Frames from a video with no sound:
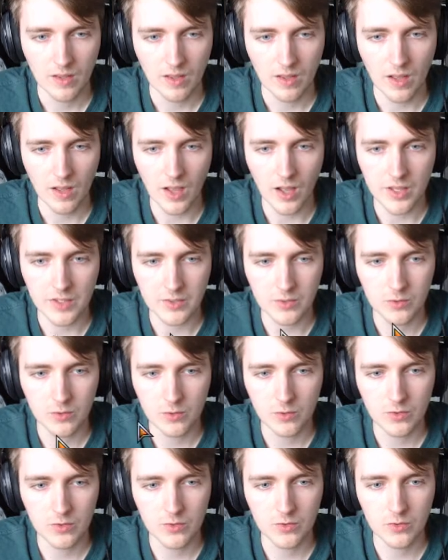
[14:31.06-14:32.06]
I
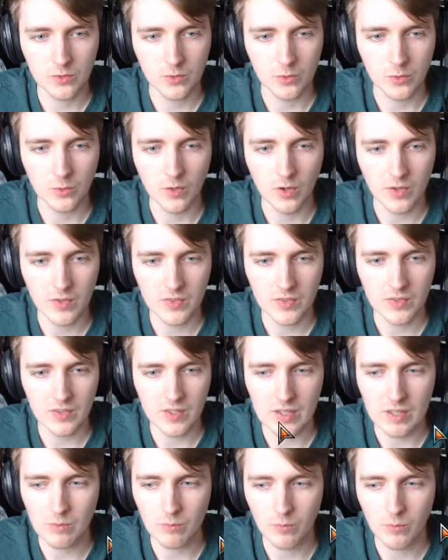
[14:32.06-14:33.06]
do not
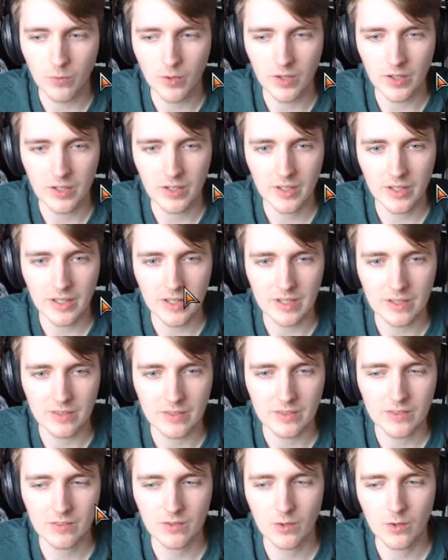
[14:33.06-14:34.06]
see what
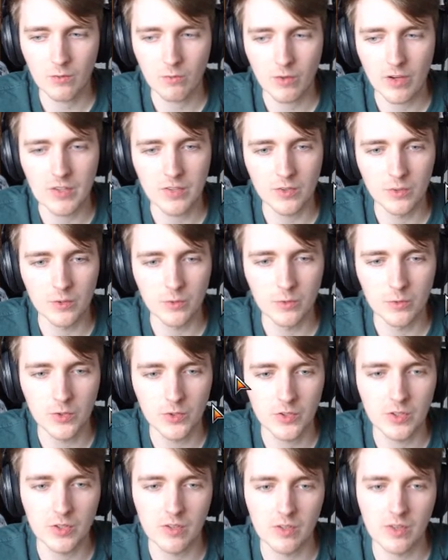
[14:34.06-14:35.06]
his
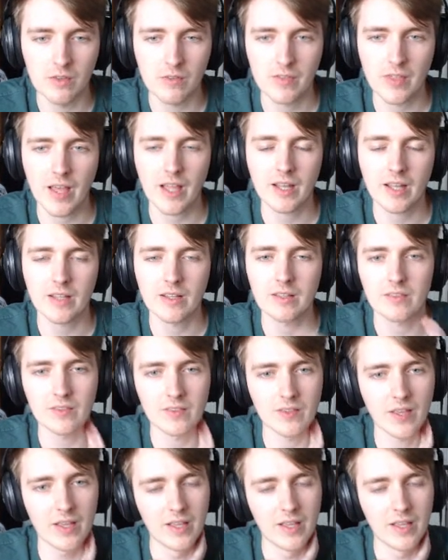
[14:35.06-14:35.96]
resolution of that is.